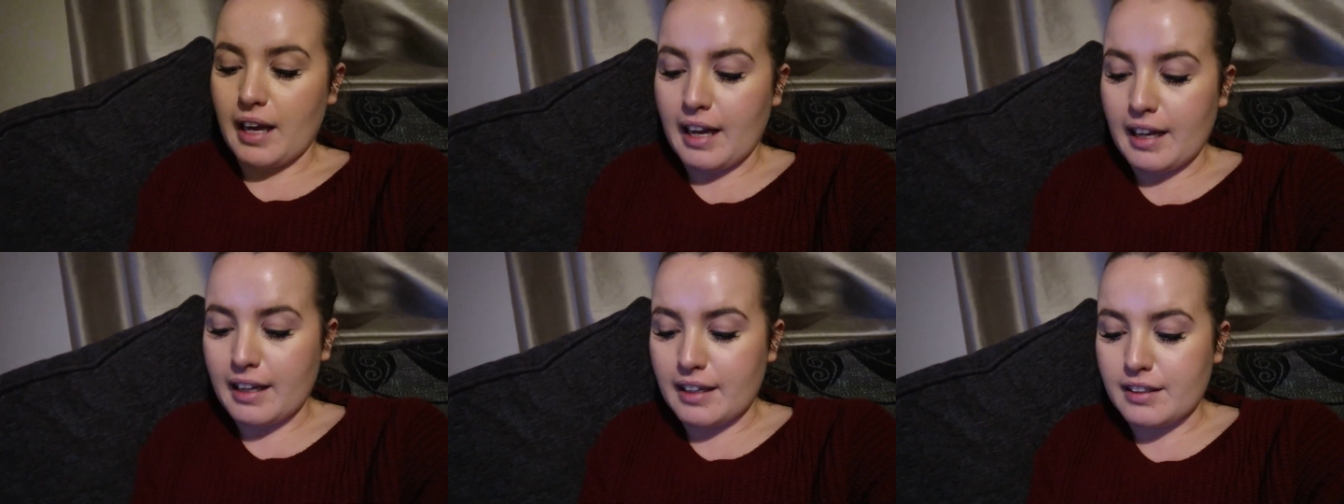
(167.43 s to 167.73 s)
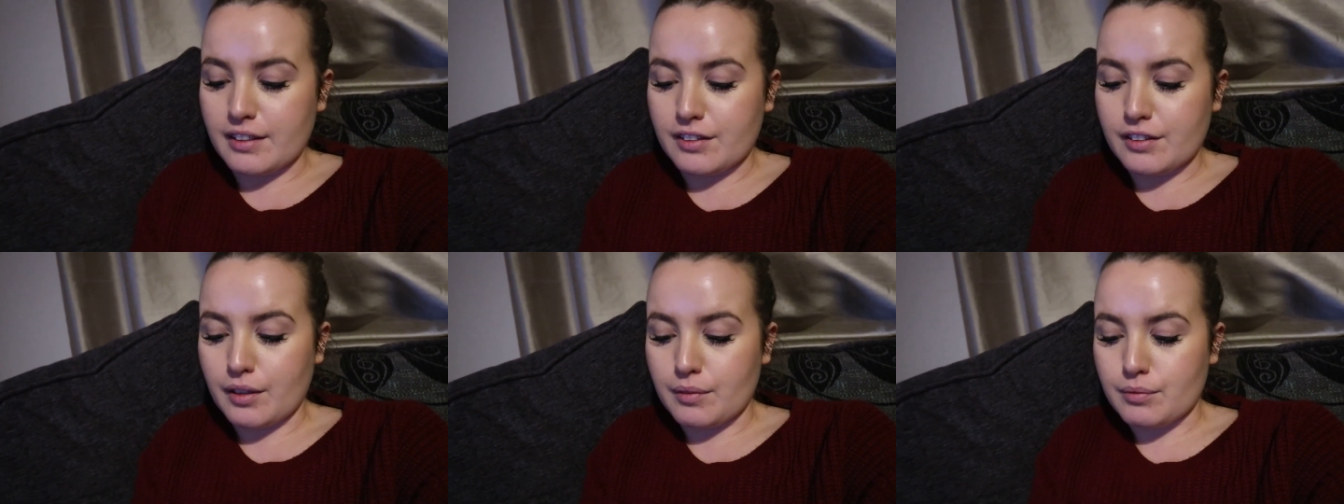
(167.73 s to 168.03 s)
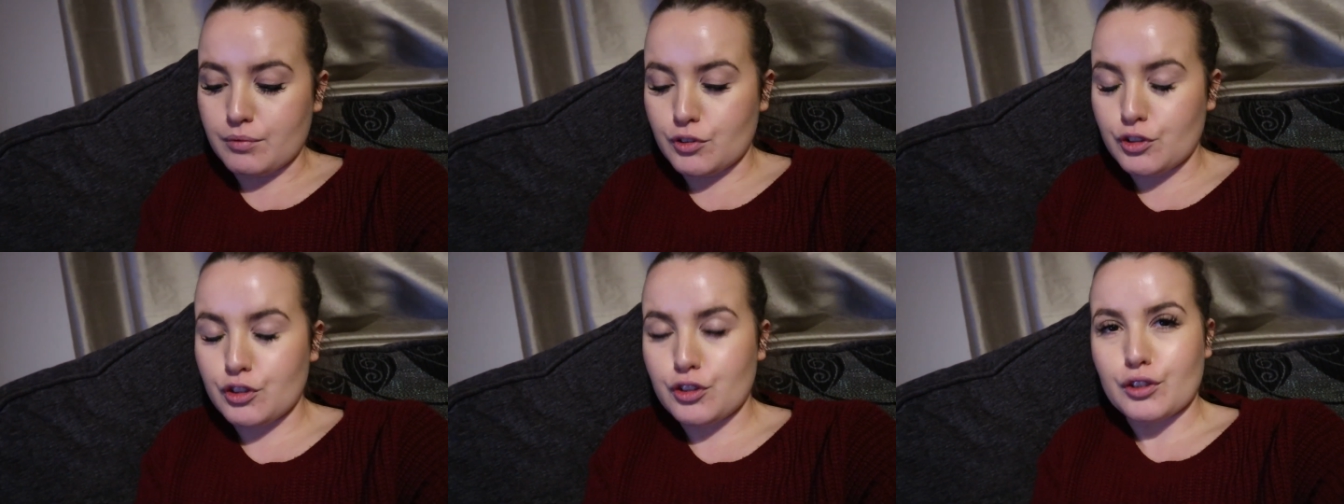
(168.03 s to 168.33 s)
and
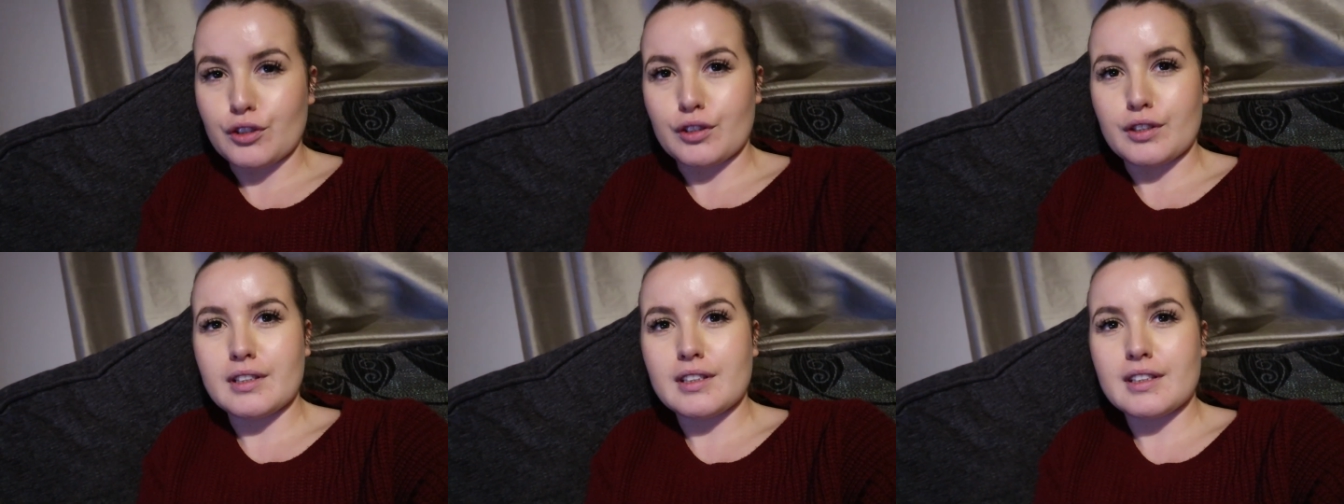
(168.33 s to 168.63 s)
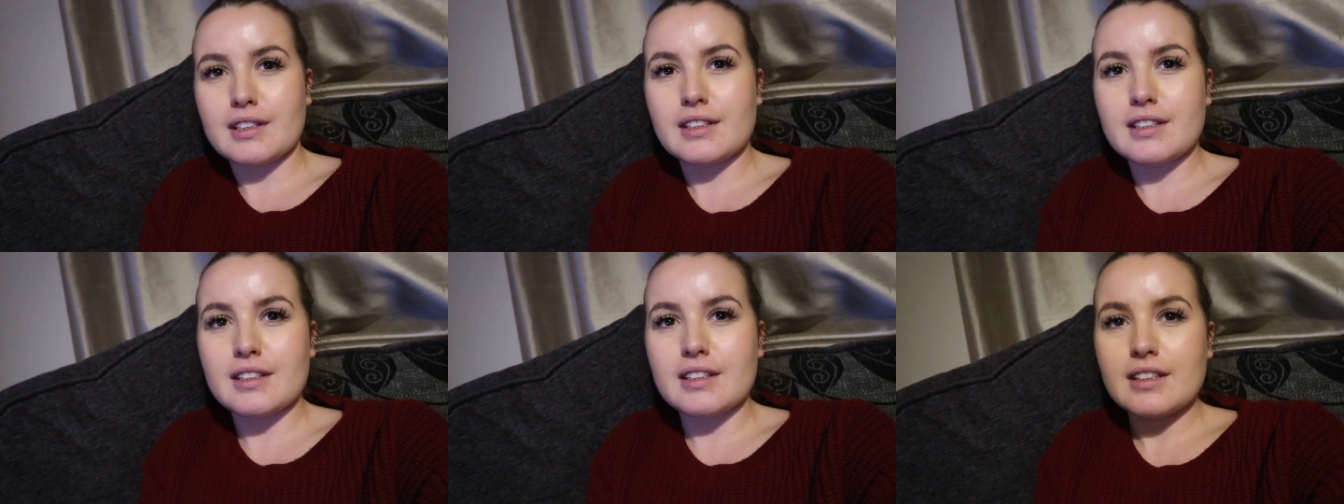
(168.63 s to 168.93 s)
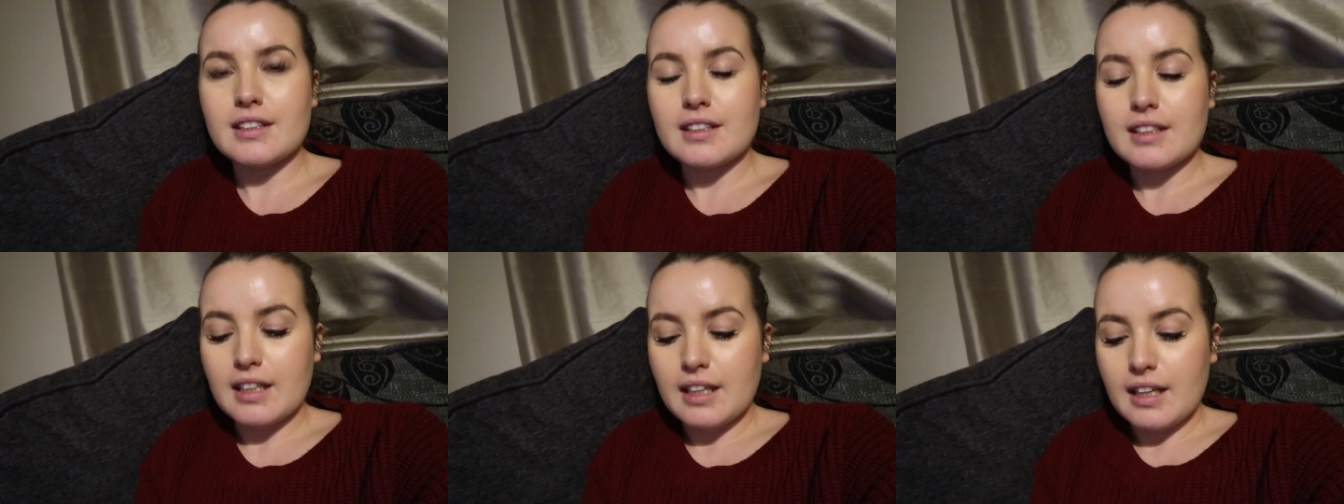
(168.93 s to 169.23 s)
I've just
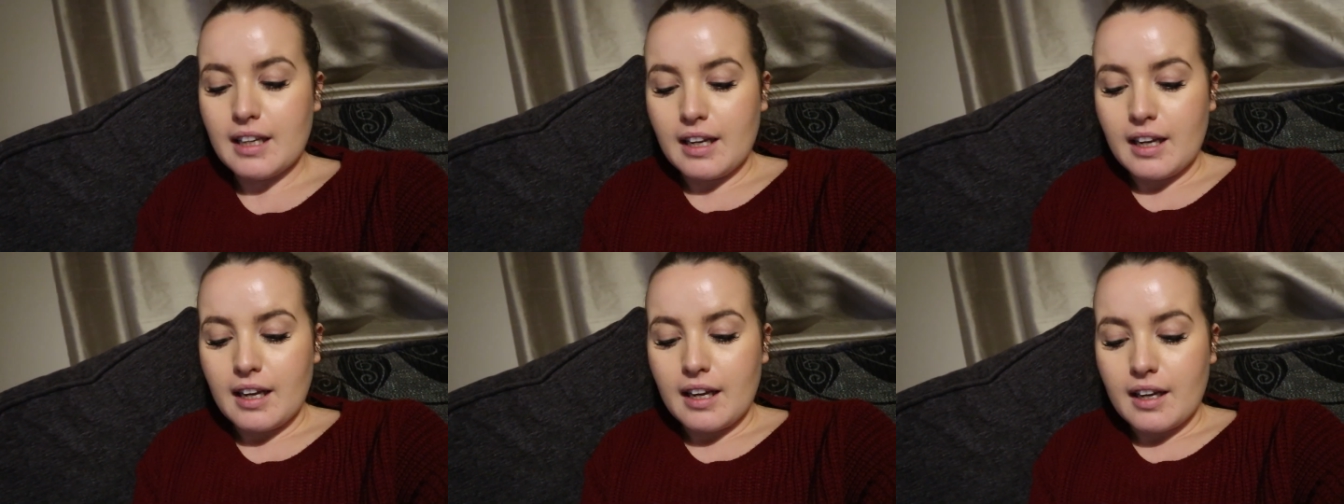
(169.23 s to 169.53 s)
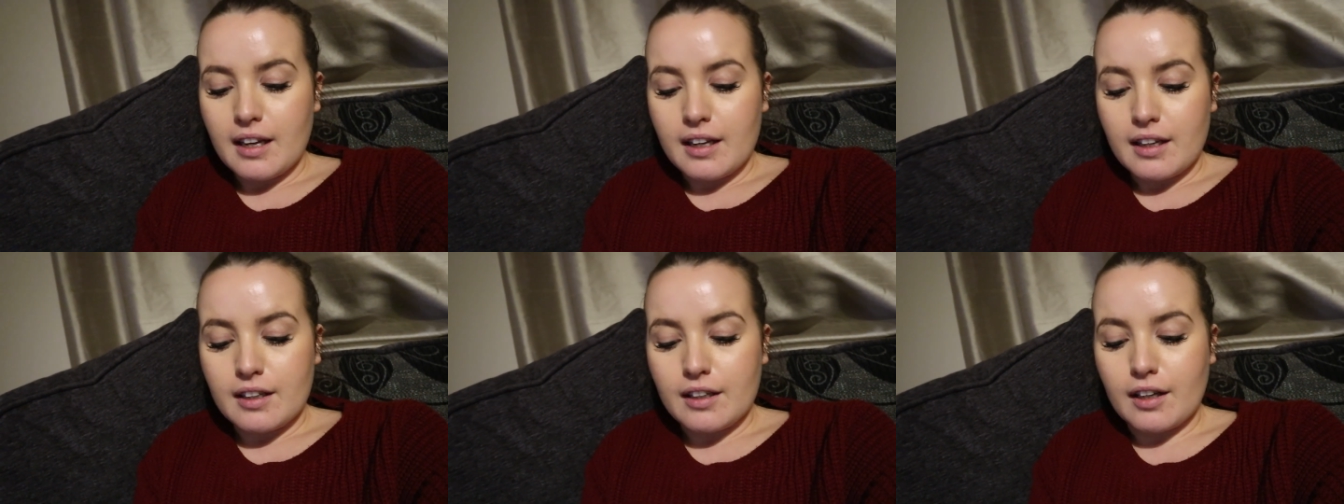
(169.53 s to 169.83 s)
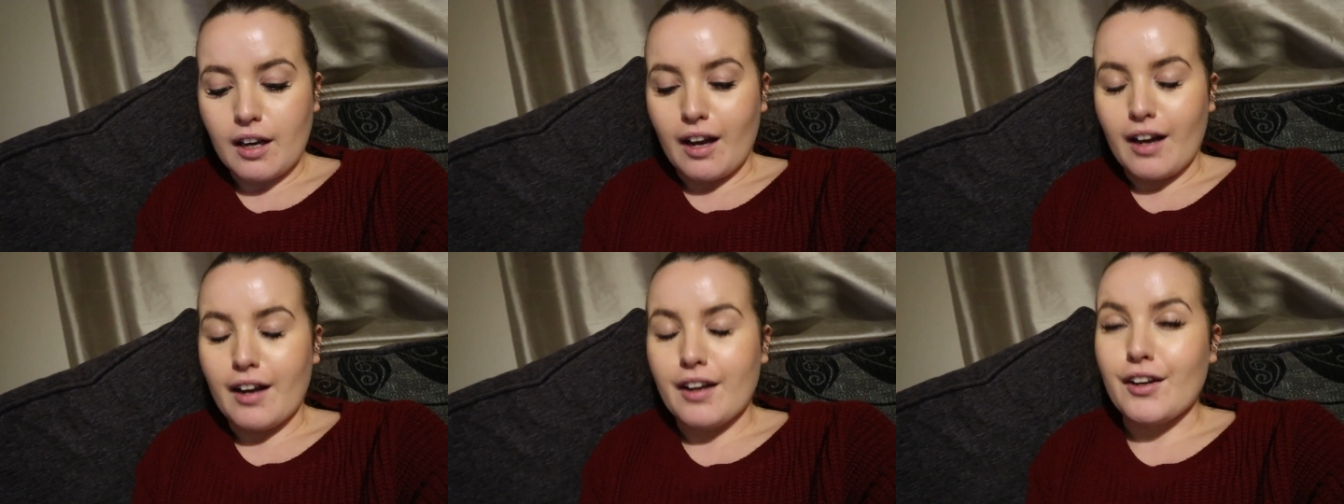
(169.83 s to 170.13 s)

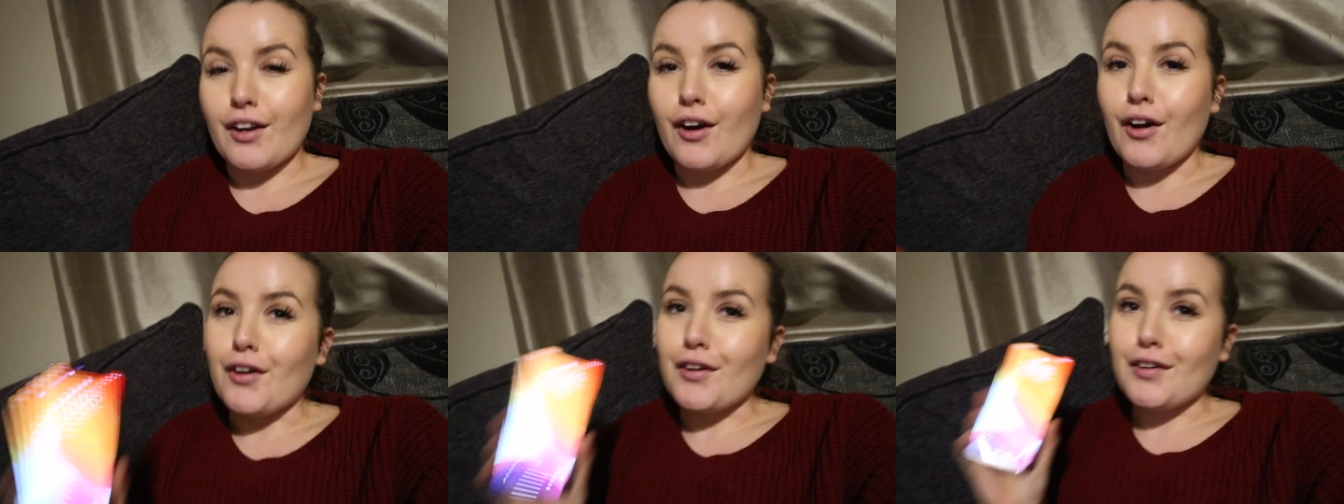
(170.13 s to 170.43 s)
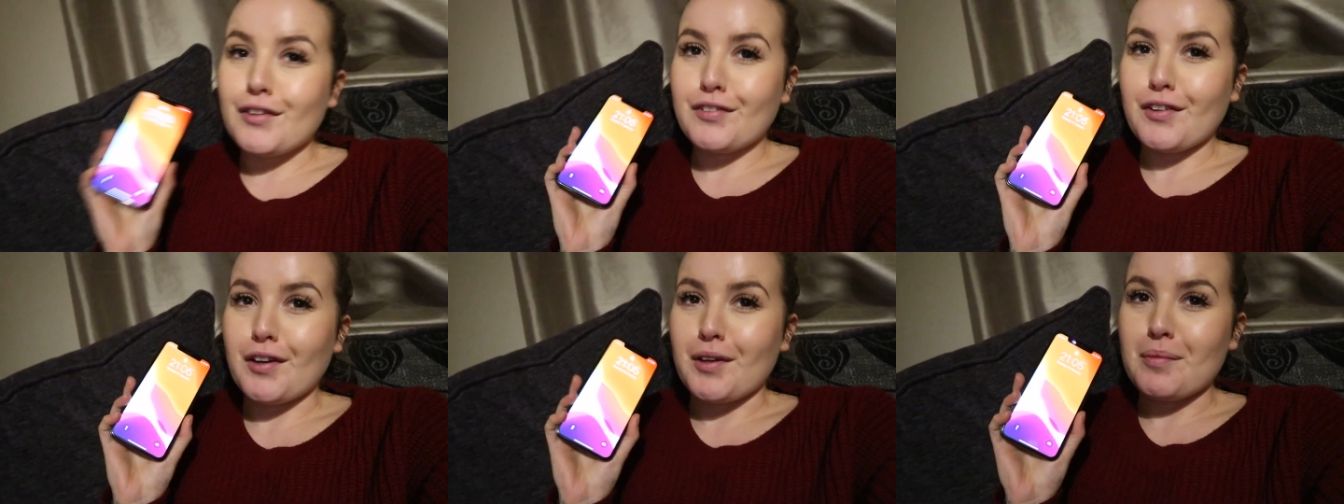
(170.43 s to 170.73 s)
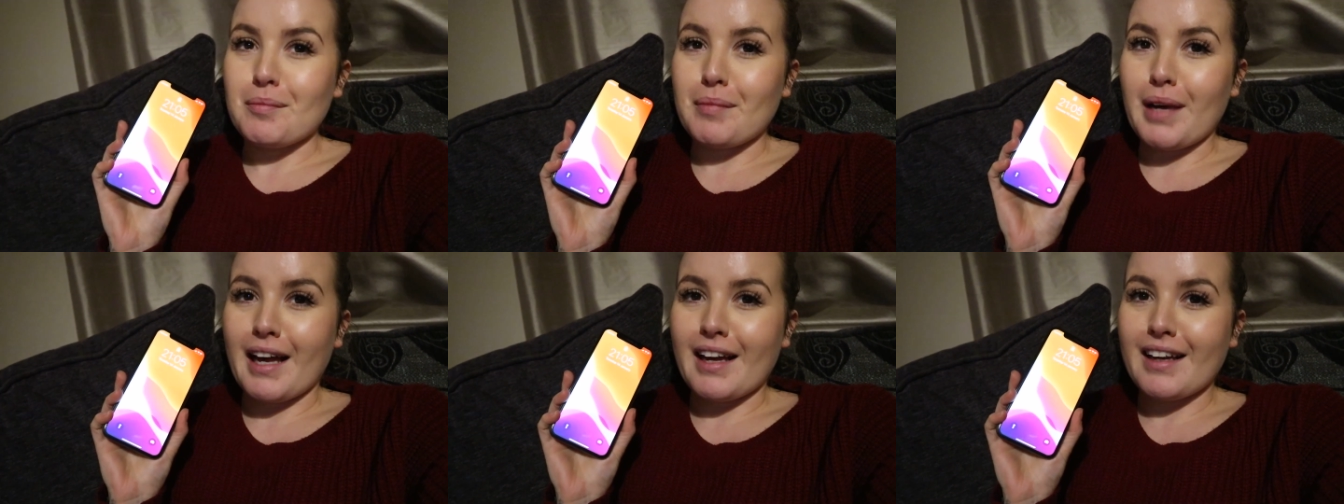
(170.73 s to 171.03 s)
got an
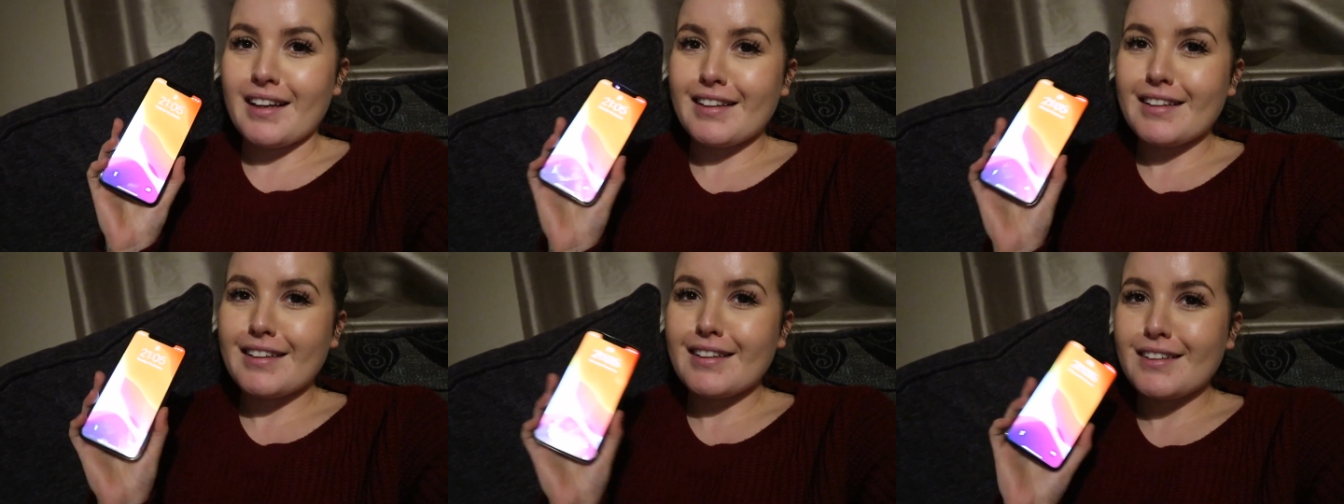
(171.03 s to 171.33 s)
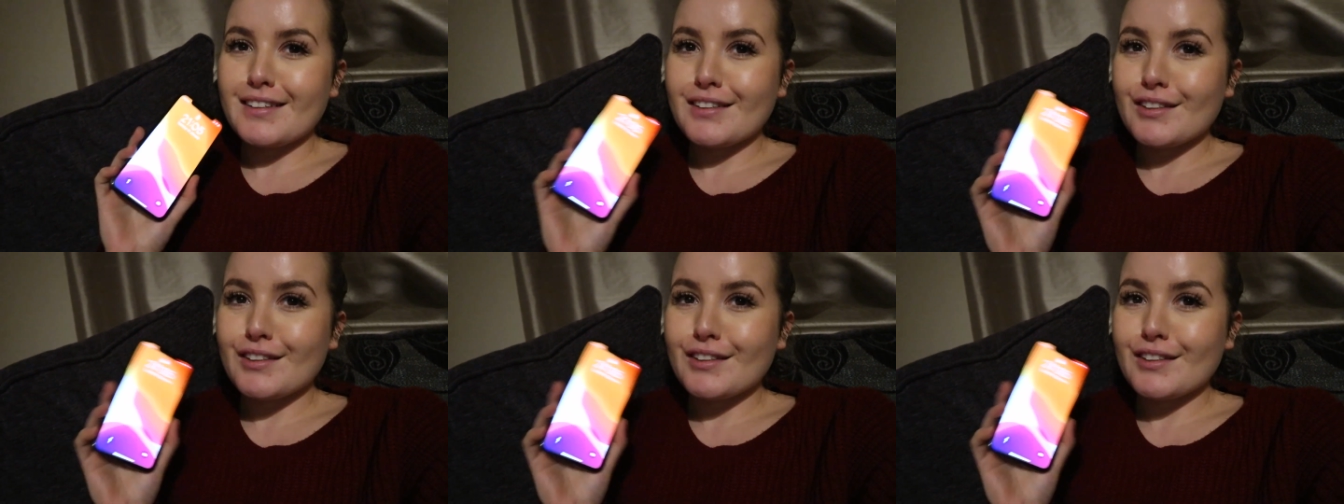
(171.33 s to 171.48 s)
iPhone back.